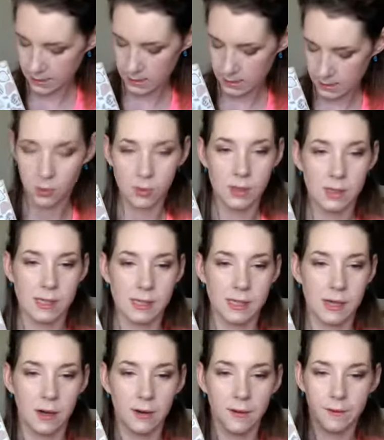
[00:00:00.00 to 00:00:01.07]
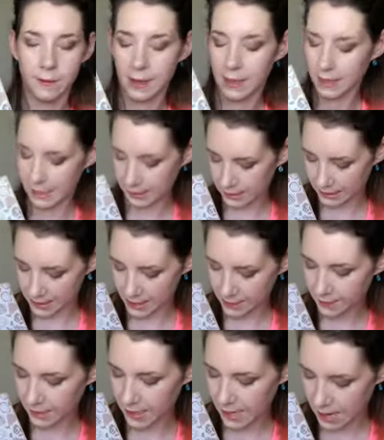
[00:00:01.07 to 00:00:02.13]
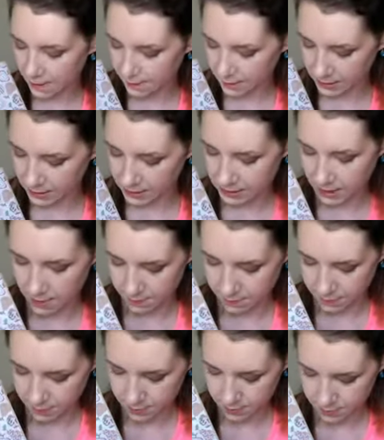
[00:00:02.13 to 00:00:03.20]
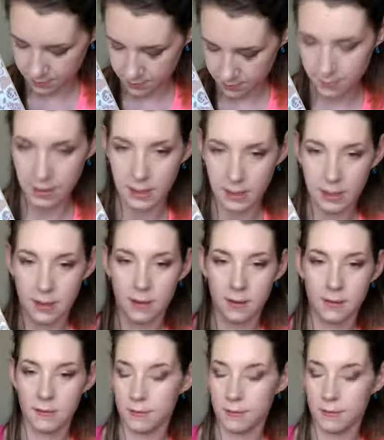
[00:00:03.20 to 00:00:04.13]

note to self. I like this. I think I have this stamp right here.